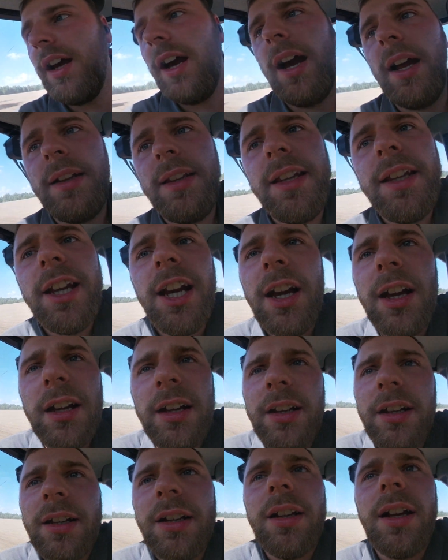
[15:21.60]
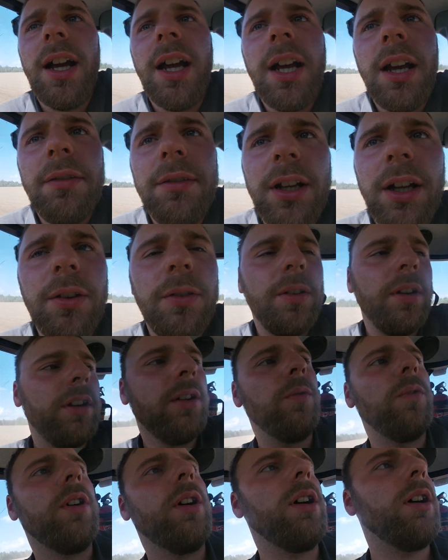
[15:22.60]
I think I have done
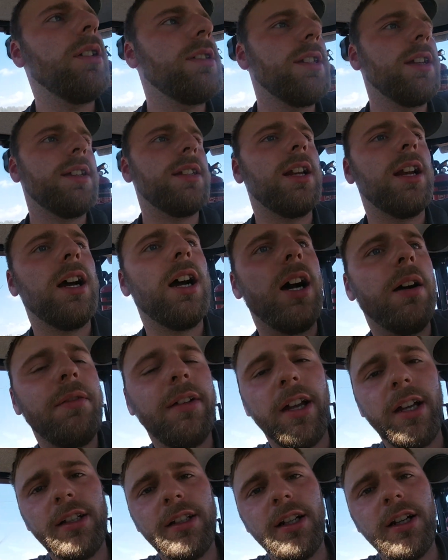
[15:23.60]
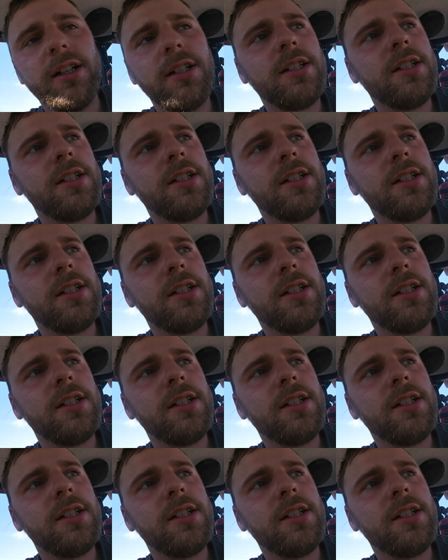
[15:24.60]
6.5 hectares,